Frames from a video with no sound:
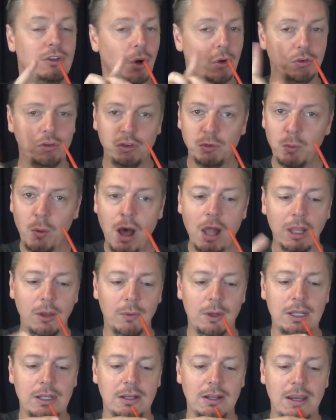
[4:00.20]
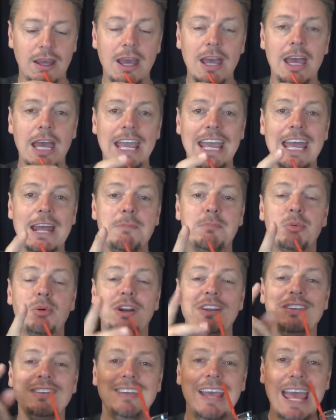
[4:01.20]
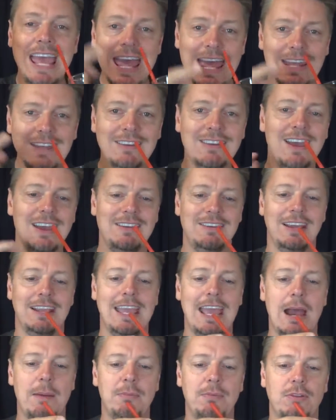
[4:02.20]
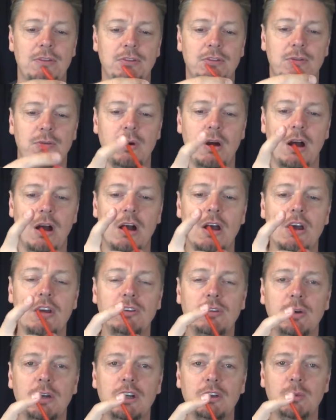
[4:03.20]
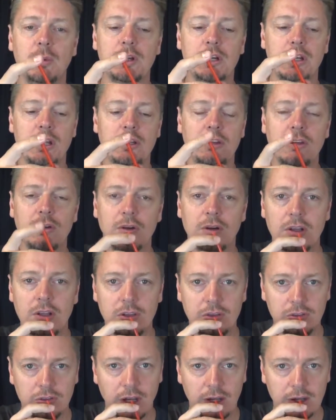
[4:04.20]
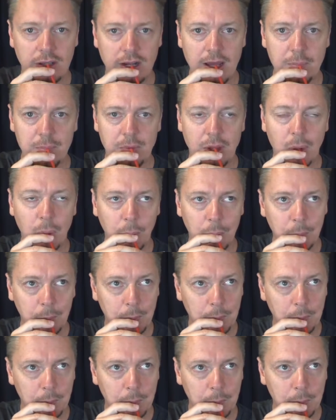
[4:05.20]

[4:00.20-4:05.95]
Don't swallow it. And pretend to cap the straw. So here's what you're gonna do. Suck it up.